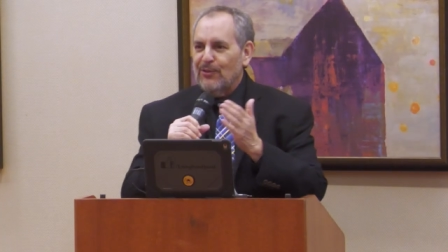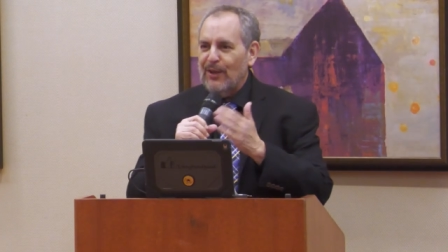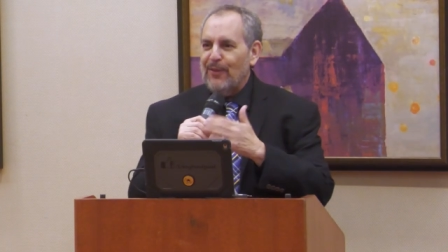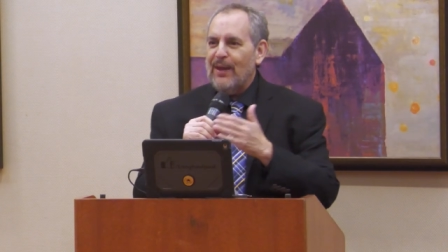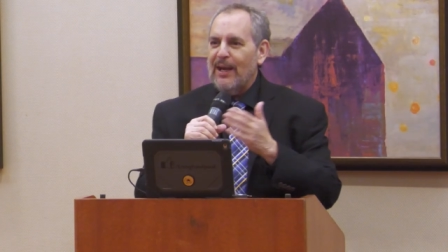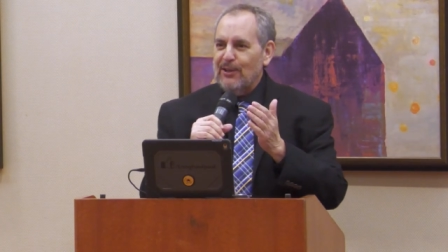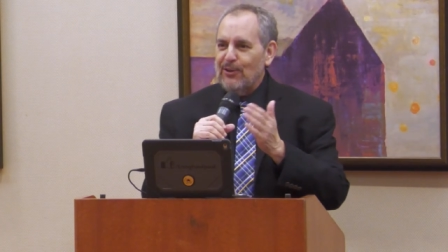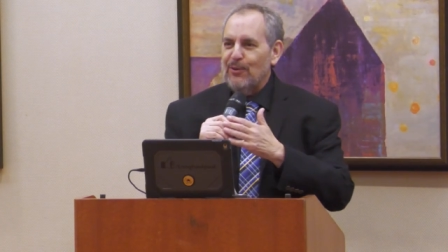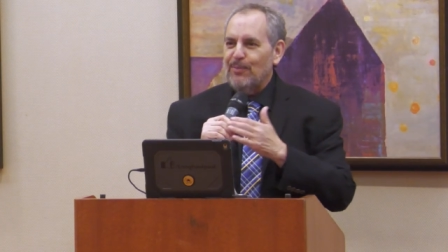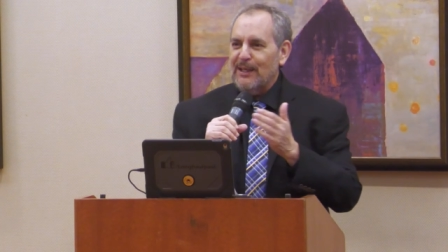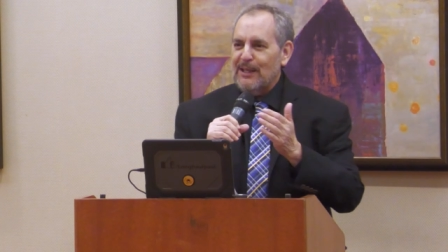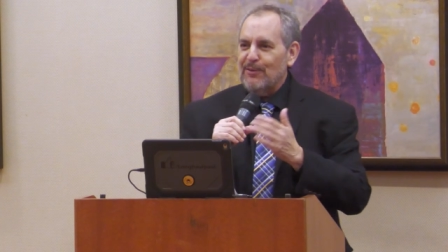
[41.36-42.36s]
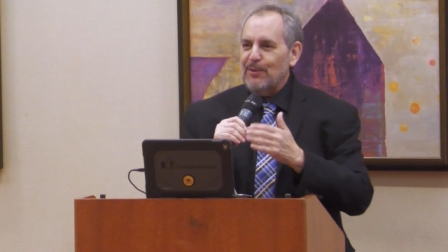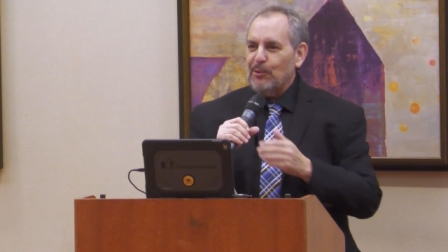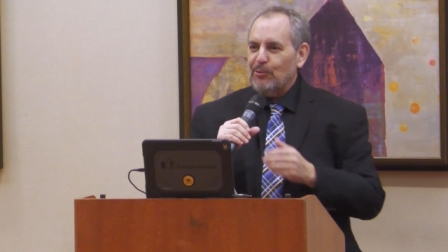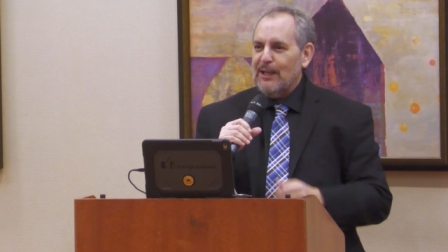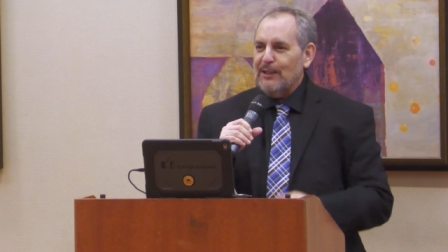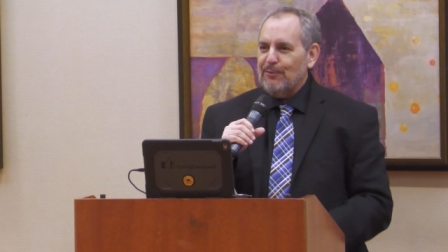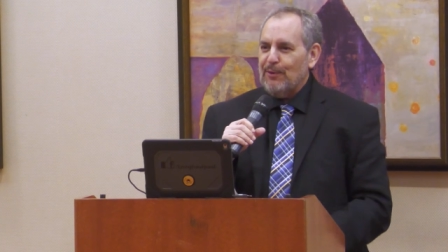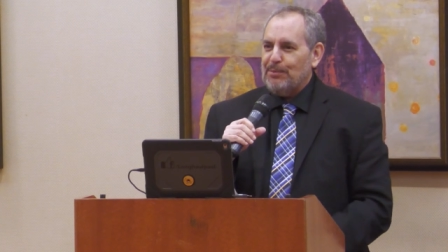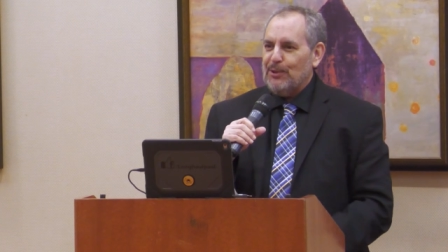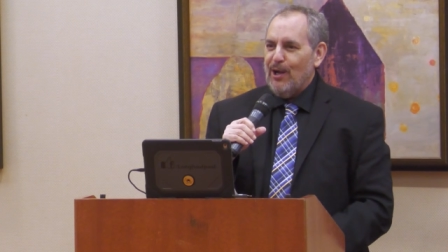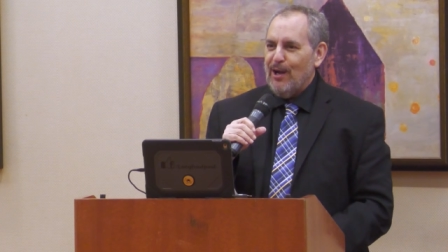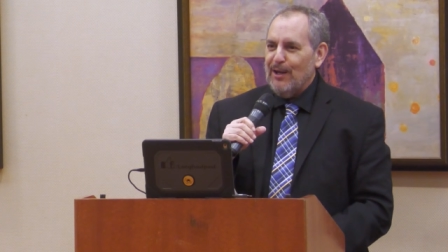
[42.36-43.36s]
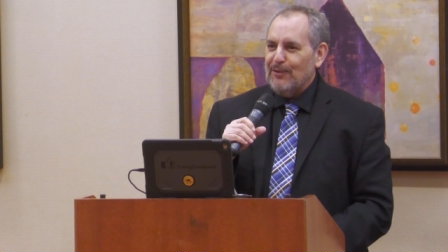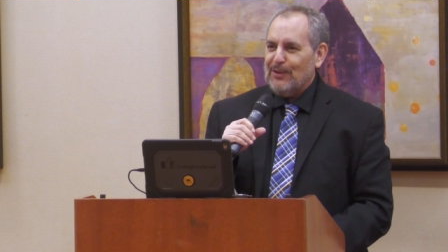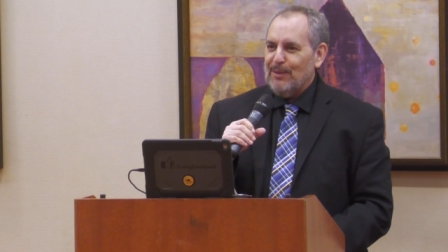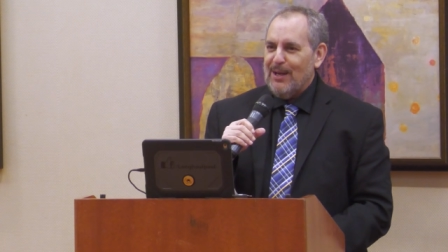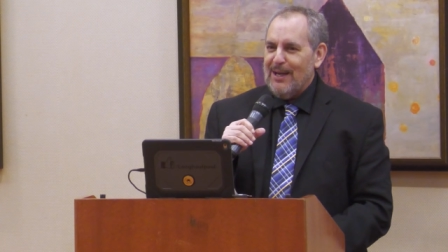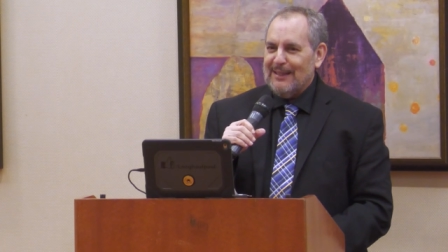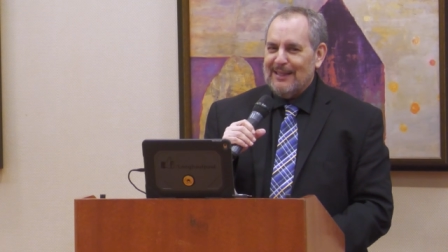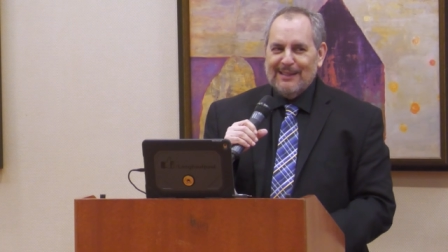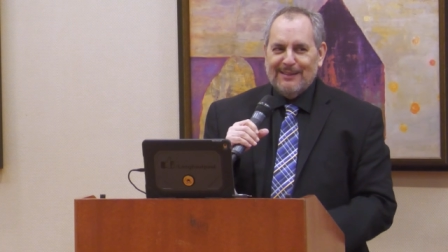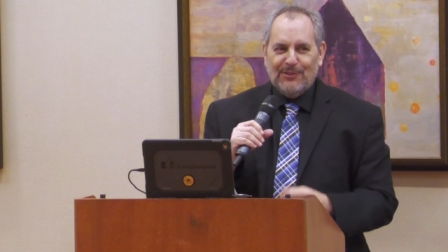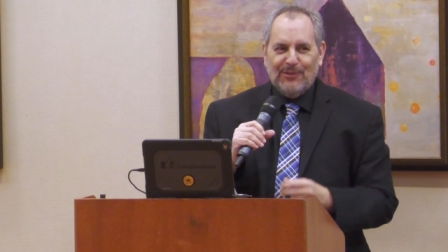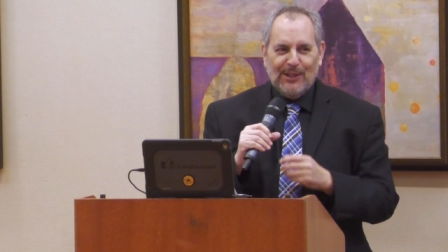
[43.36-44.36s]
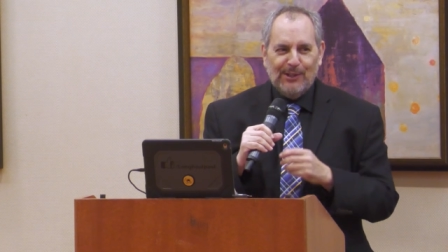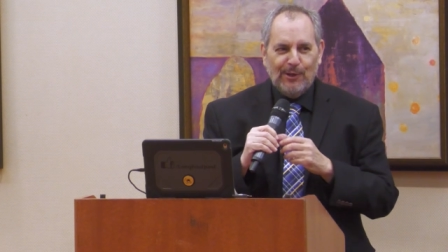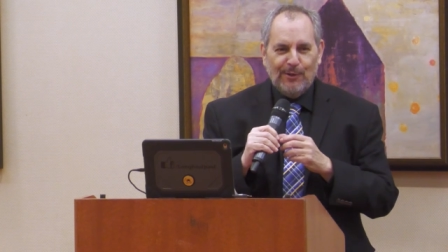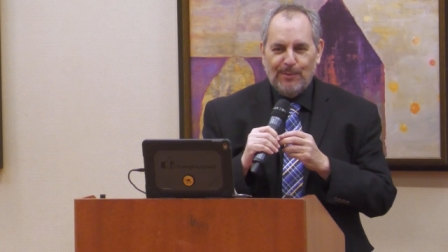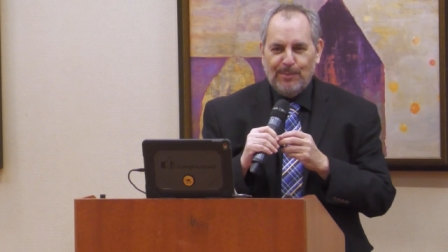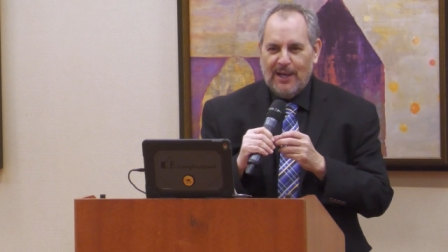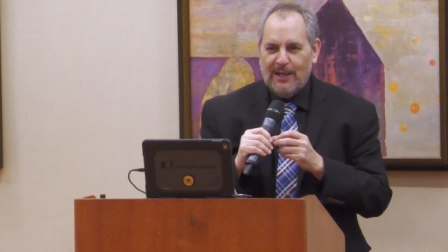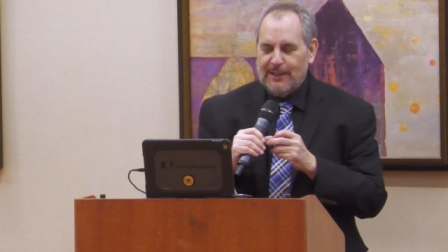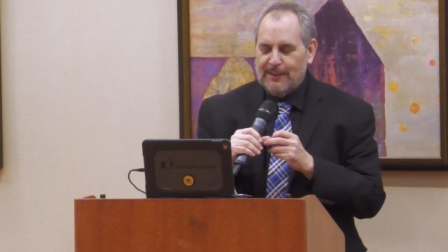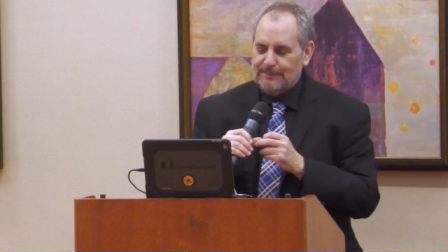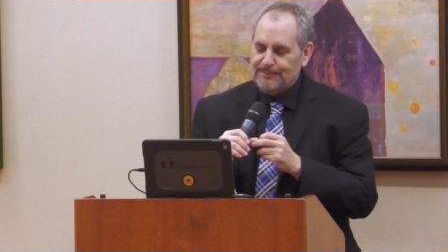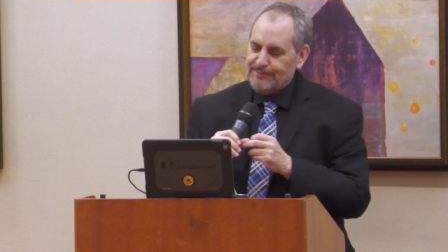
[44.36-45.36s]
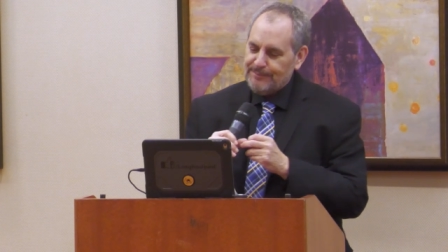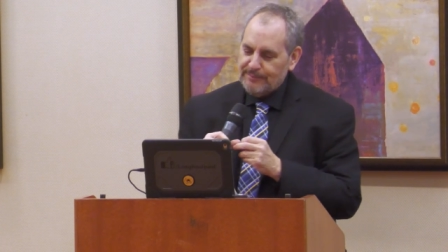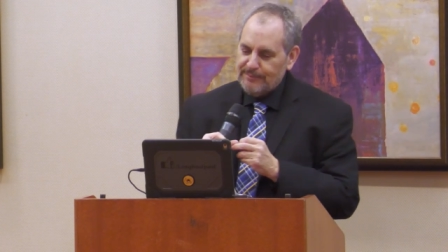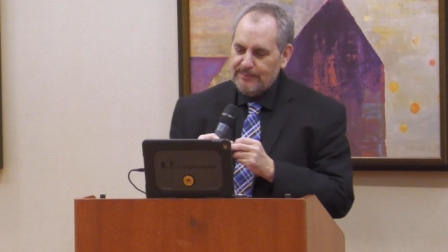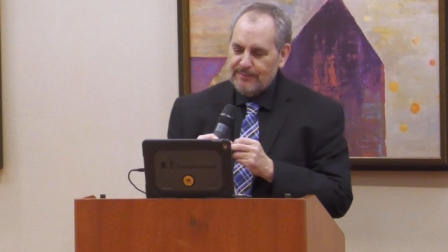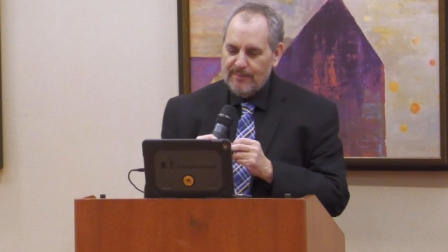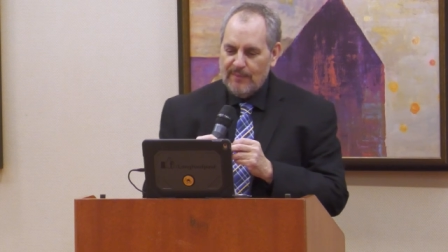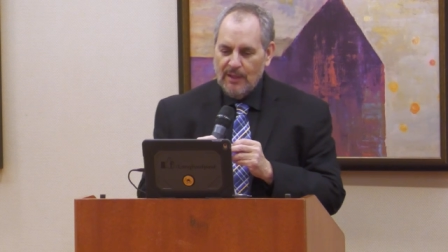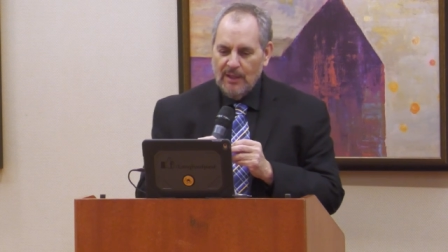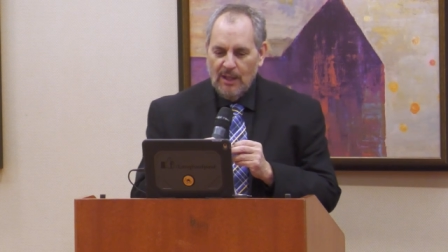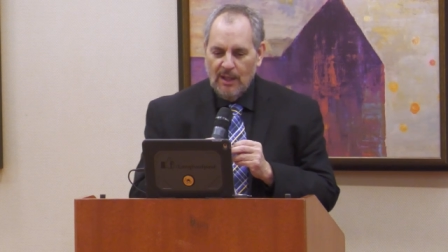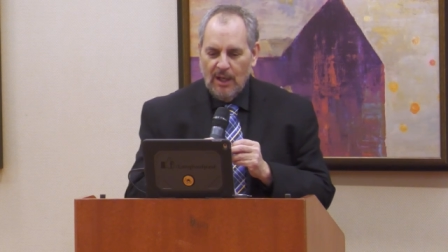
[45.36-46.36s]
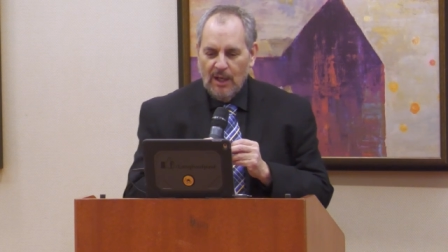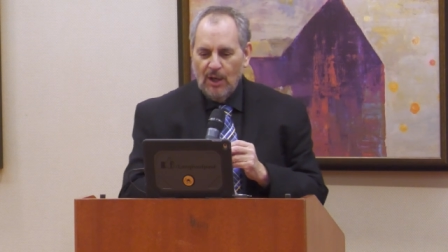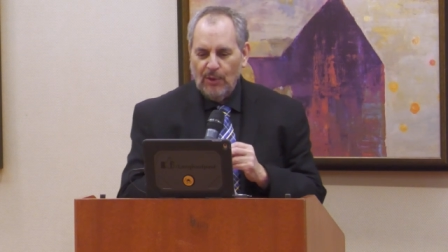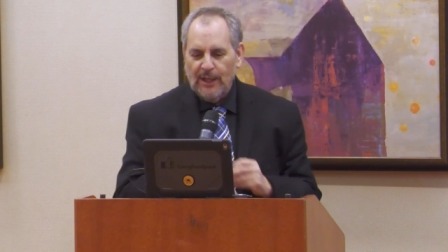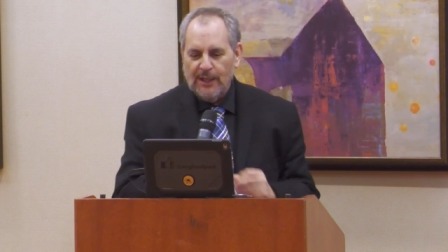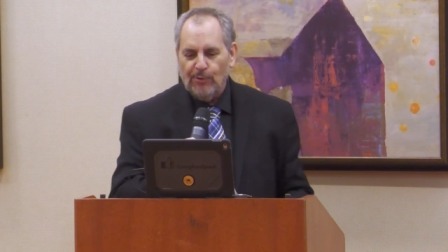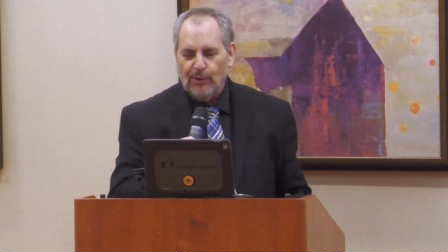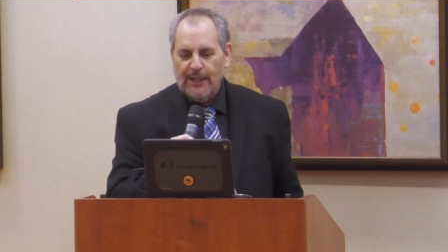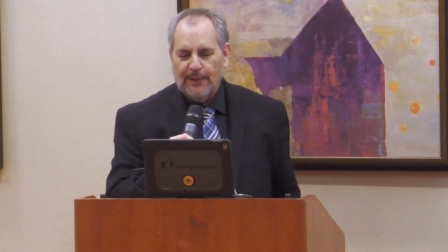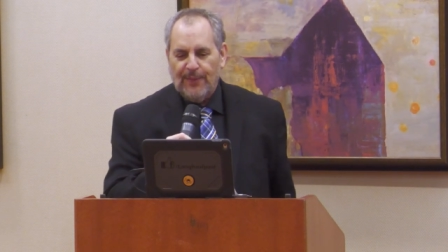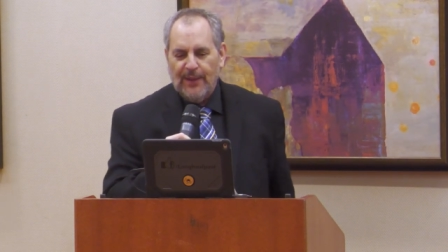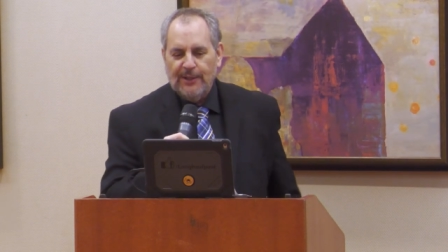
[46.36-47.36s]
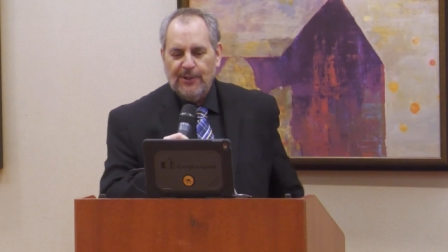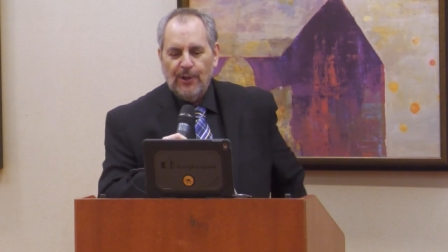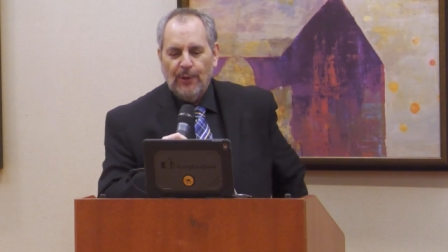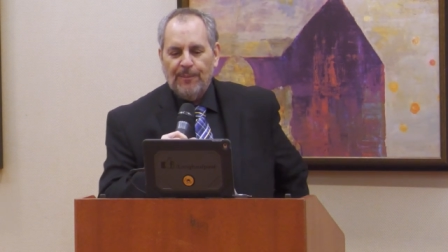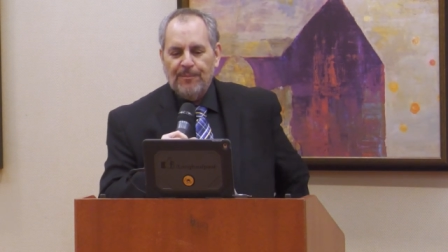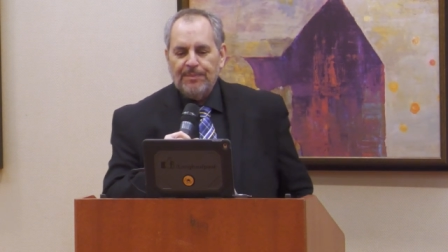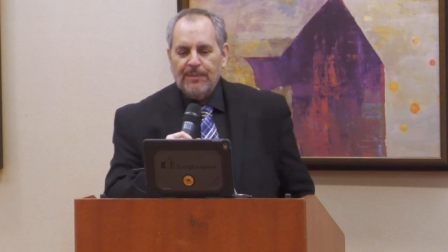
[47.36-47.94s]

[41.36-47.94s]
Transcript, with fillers: say thank you by giving them a round of applause. Come on, let's hear everybody. Okay, great, thank you.